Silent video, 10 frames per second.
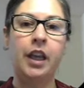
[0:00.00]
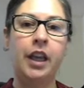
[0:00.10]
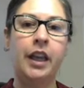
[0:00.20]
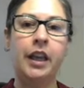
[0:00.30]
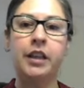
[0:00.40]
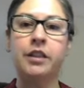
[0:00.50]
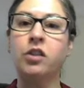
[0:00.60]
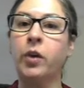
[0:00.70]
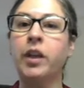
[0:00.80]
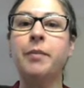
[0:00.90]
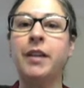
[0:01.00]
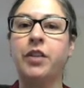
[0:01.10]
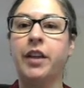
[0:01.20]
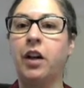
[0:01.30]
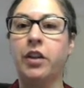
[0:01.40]
is the
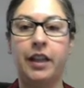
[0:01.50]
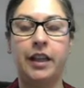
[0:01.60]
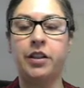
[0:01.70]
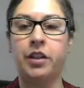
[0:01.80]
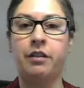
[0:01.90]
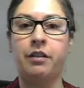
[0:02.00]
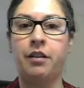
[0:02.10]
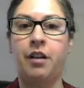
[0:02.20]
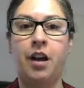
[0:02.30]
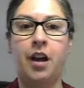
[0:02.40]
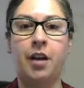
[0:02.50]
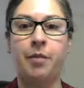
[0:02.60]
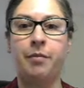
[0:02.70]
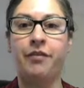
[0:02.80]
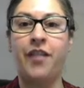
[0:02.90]
stoichiometric calculation
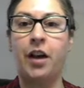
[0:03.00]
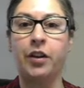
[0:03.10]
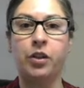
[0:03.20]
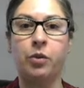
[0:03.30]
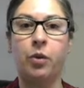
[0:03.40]
value